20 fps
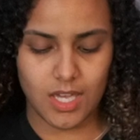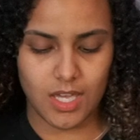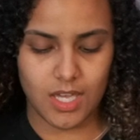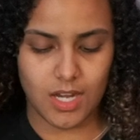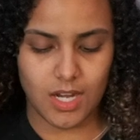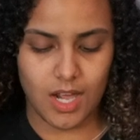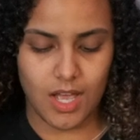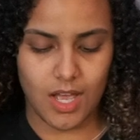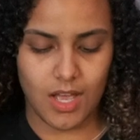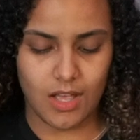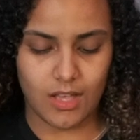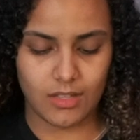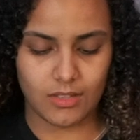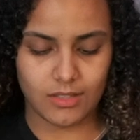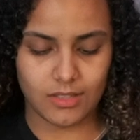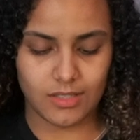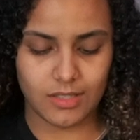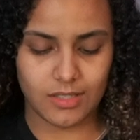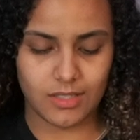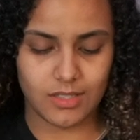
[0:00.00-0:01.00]
and
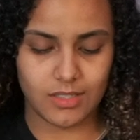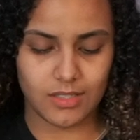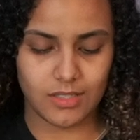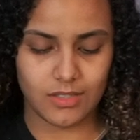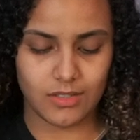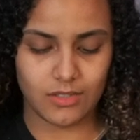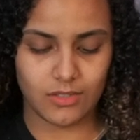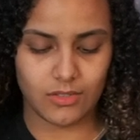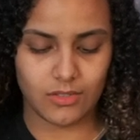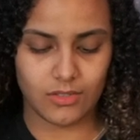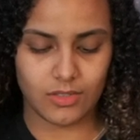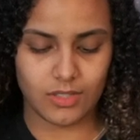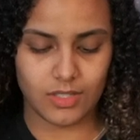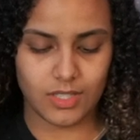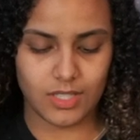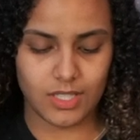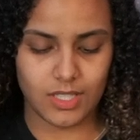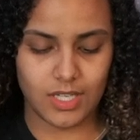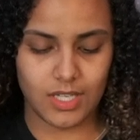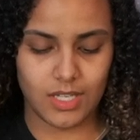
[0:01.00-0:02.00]
I'll still
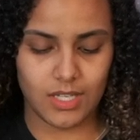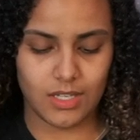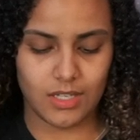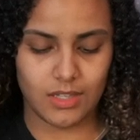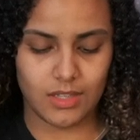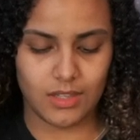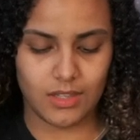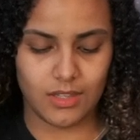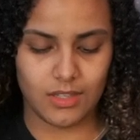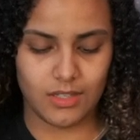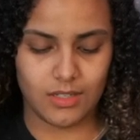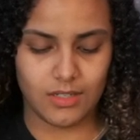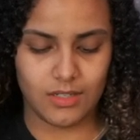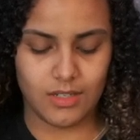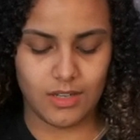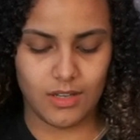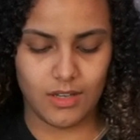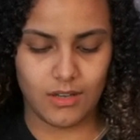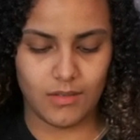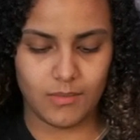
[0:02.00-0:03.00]
take the
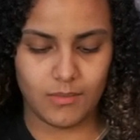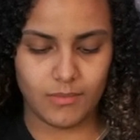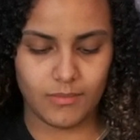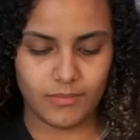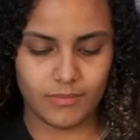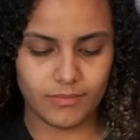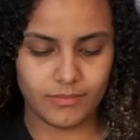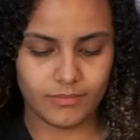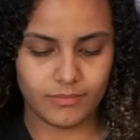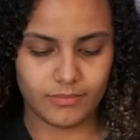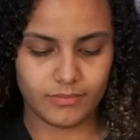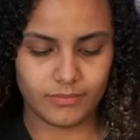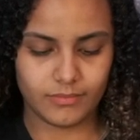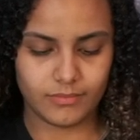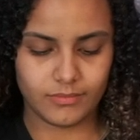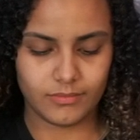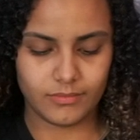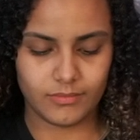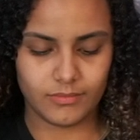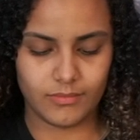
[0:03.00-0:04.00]
dub.
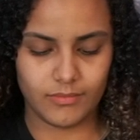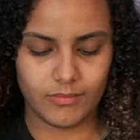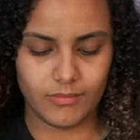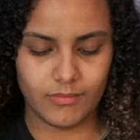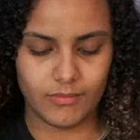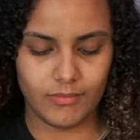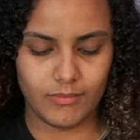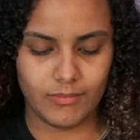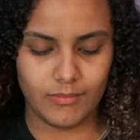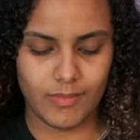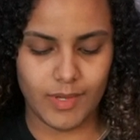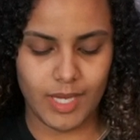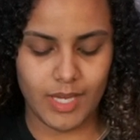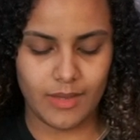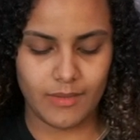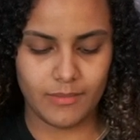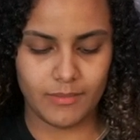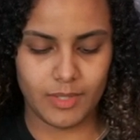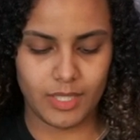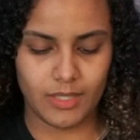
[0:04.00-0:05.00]

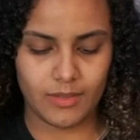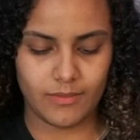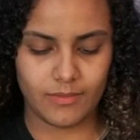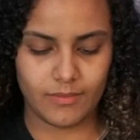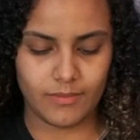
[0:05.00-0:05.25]
Bet me.